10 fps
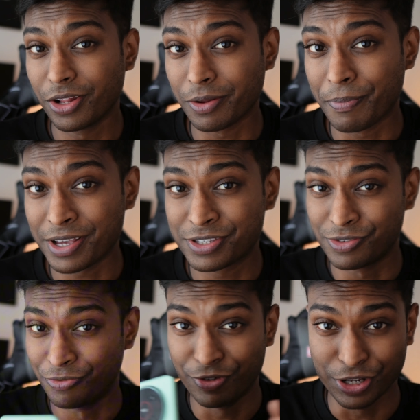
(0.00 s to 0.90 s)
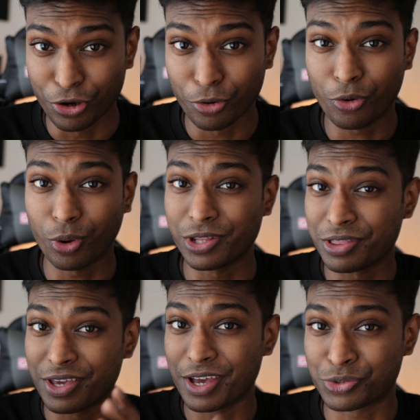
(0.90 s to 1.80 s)
not the best video
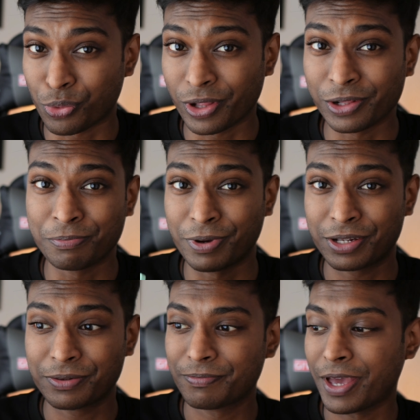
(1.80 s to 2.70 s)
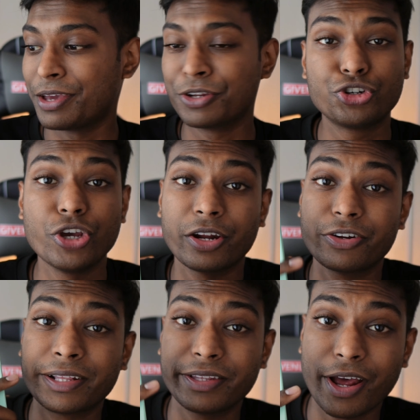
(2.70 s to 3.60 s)
quality as well, but hey,
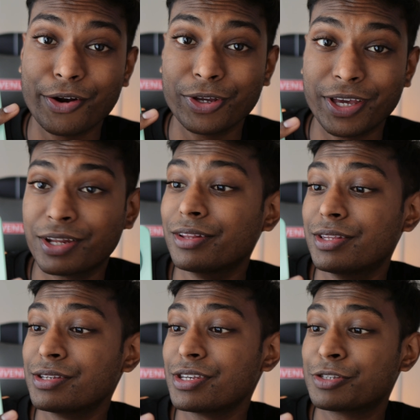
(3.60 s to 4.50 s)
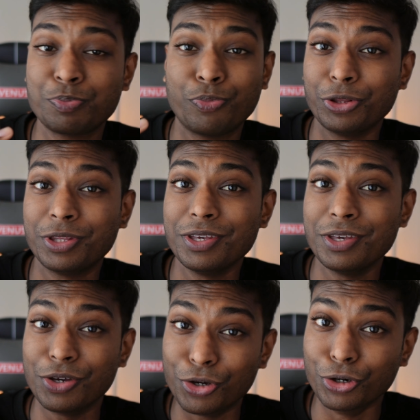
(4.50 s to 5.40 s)
399 ringgit. This is
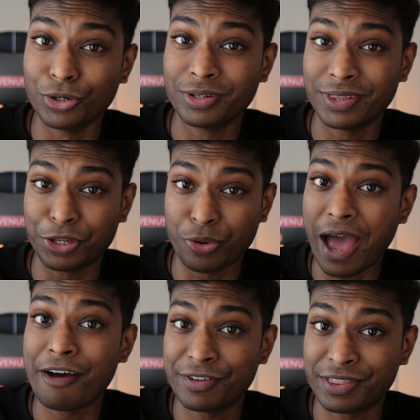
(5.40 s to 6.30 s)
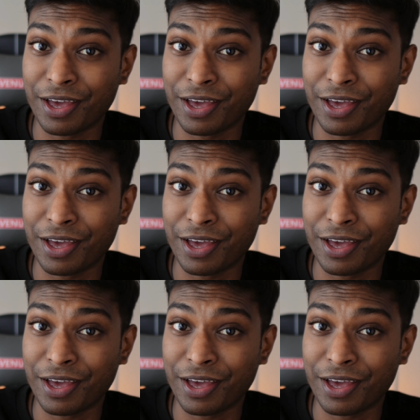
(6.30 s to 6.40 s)
pretty good that you have it